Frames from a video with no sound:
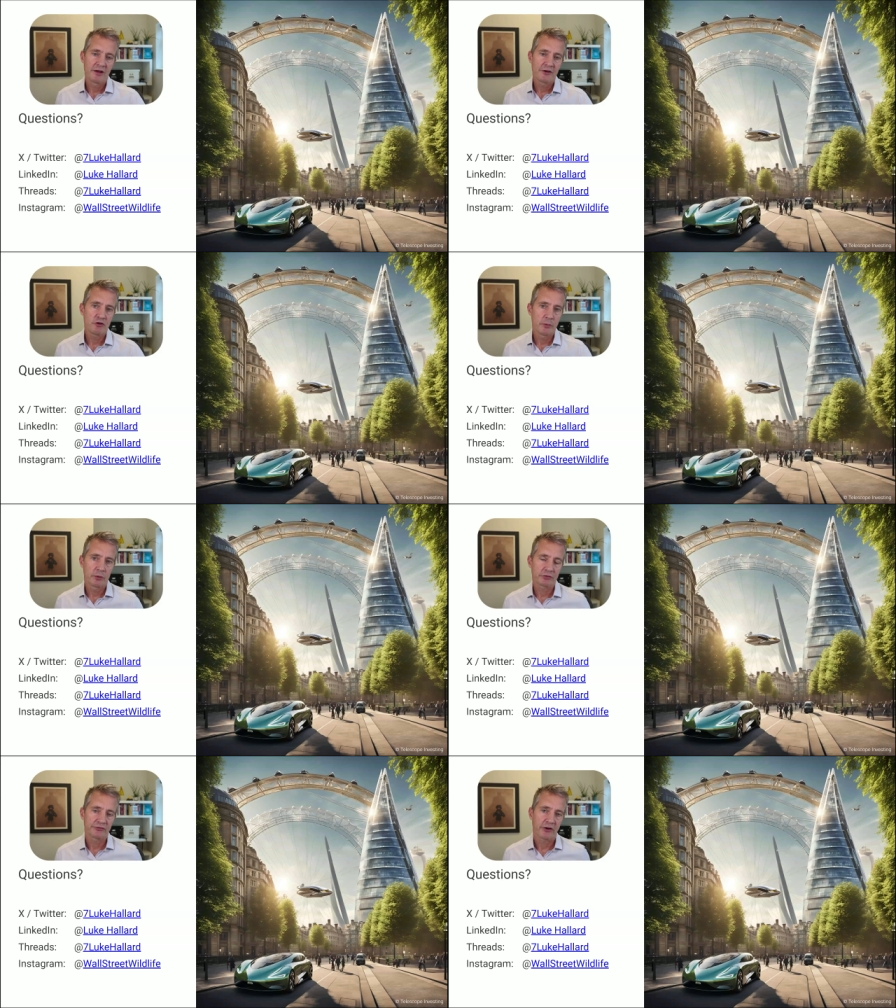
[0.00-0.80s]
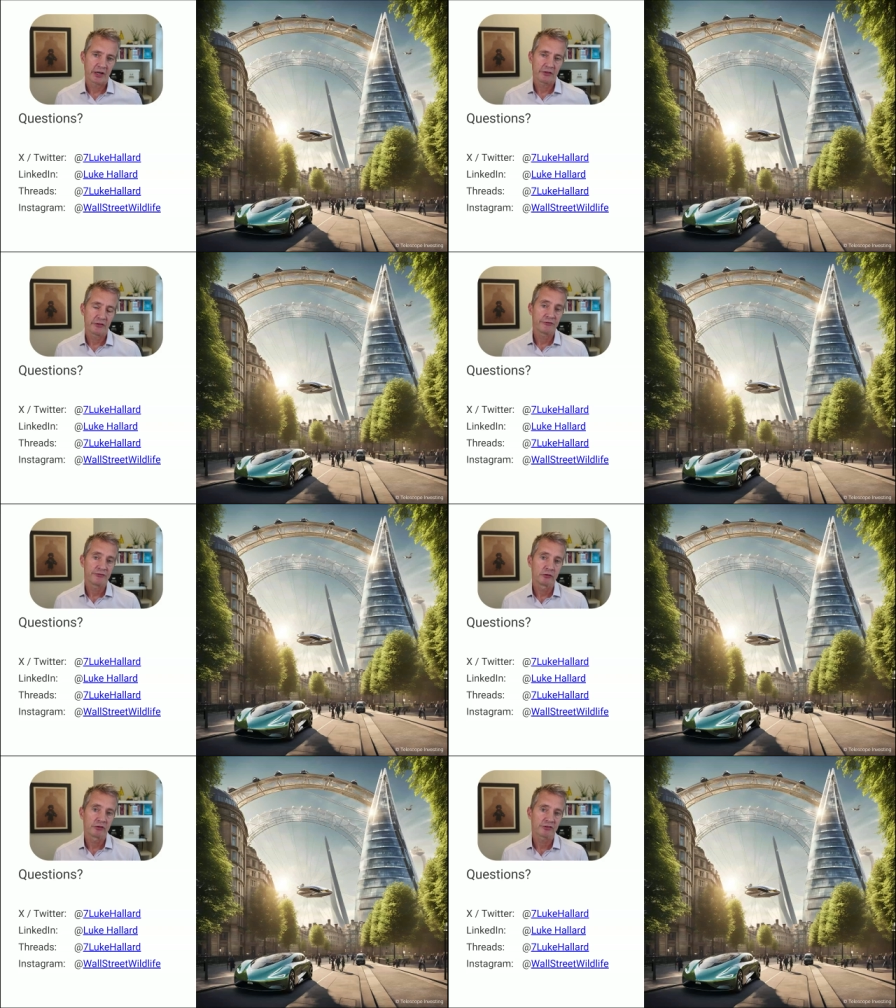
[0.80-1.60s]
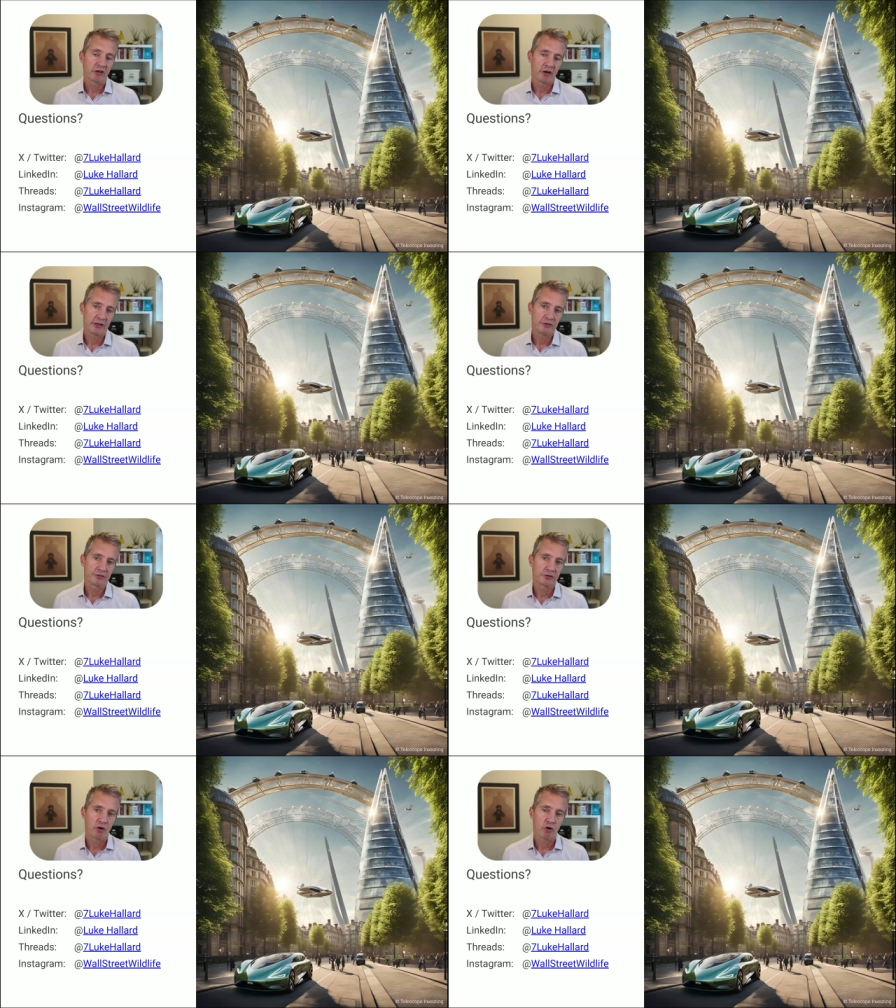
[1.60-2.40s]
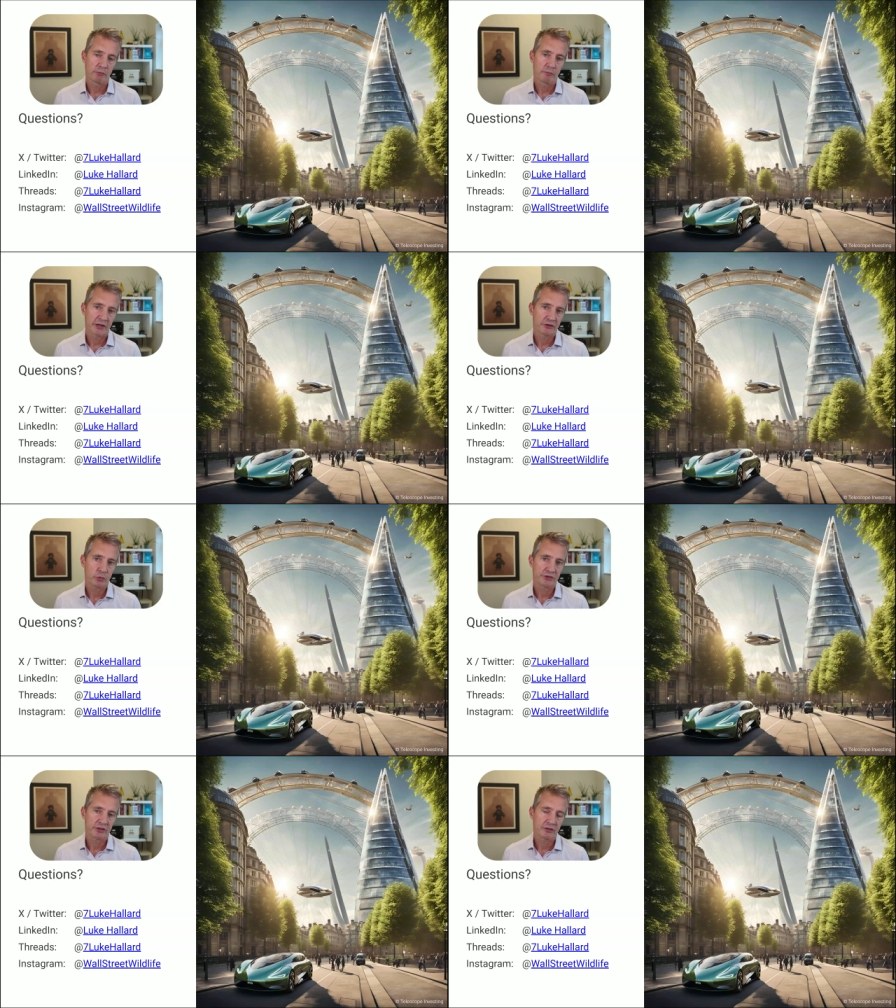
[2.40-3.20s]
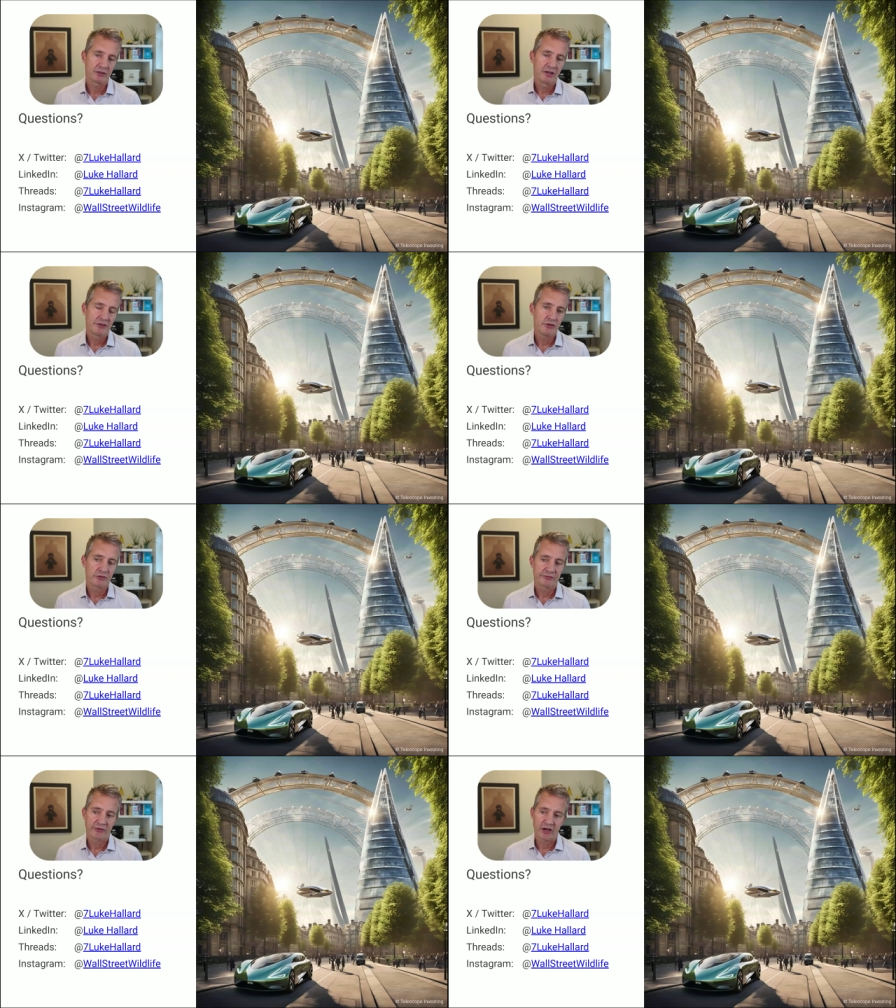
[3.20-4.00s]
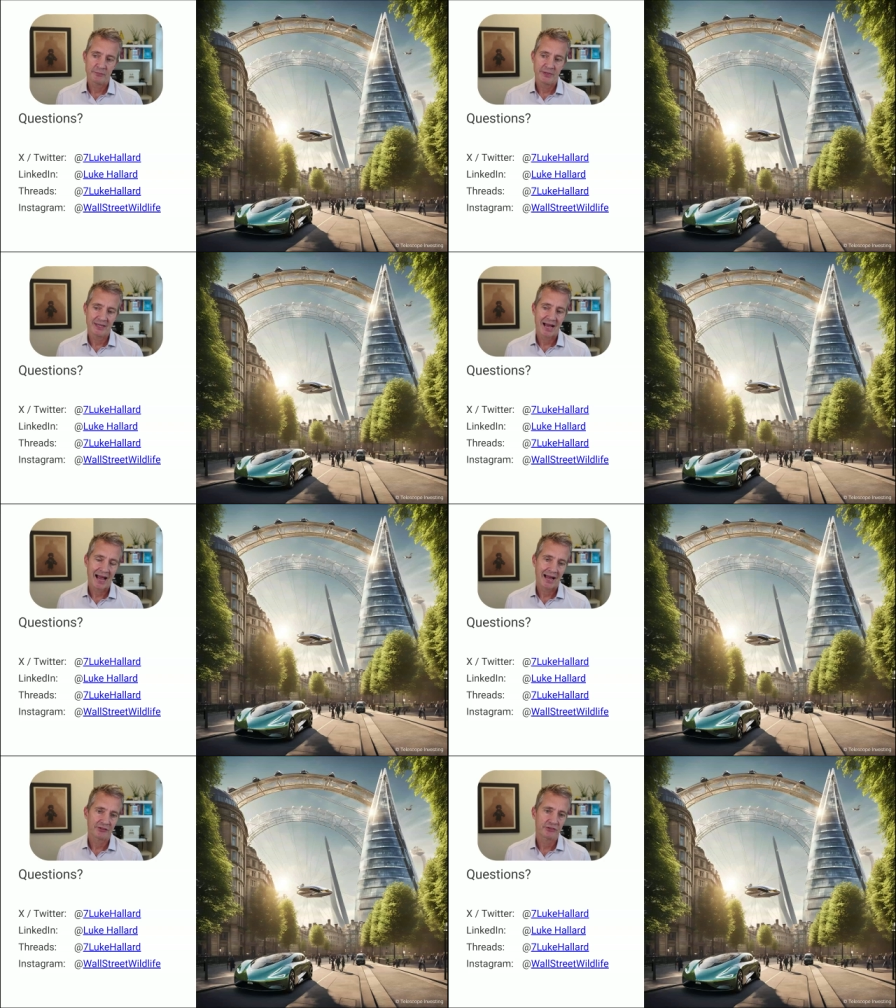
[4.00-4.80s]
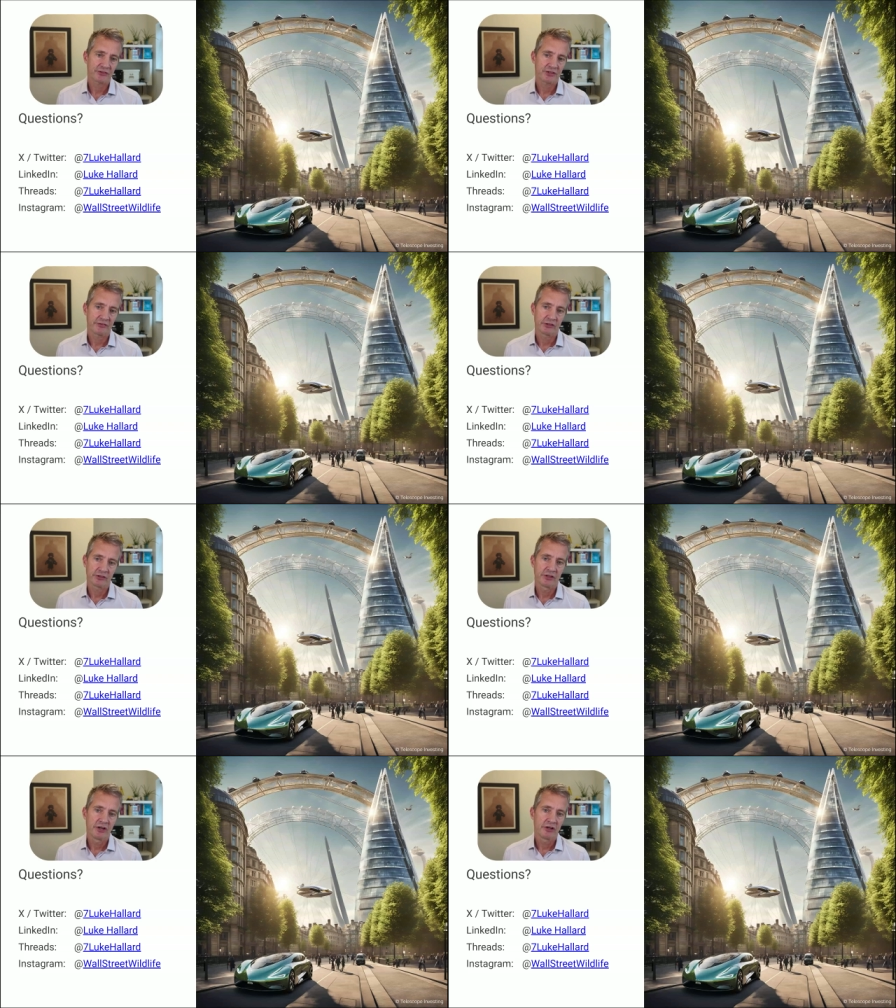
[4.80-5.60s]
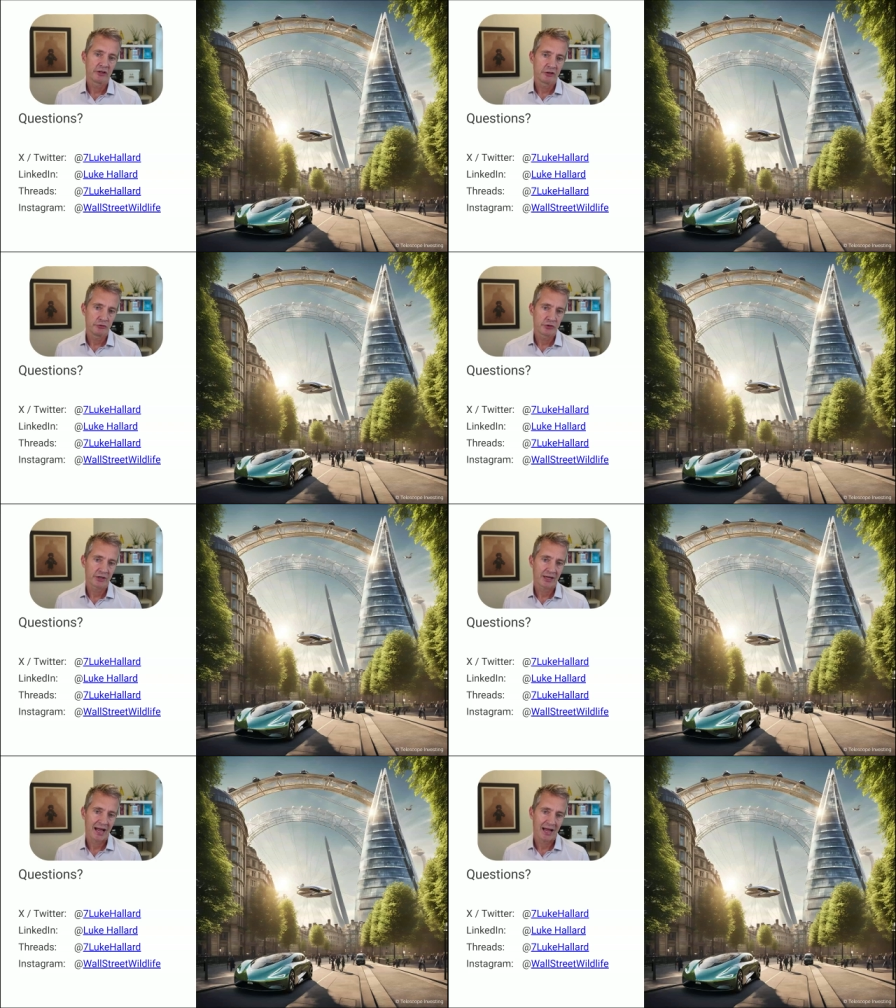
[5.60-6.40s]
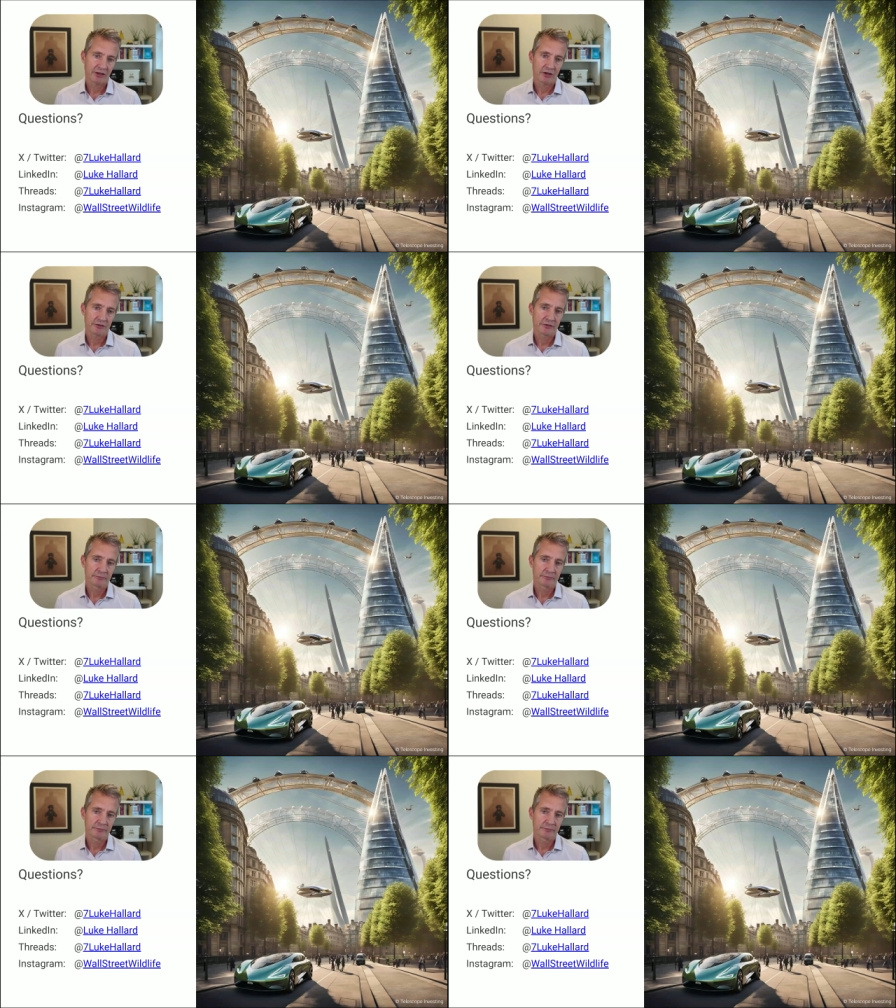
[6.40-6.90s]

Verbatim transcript: You'll be able to find the full slides on my Twitter. You can find me at 7 Luke Hallard.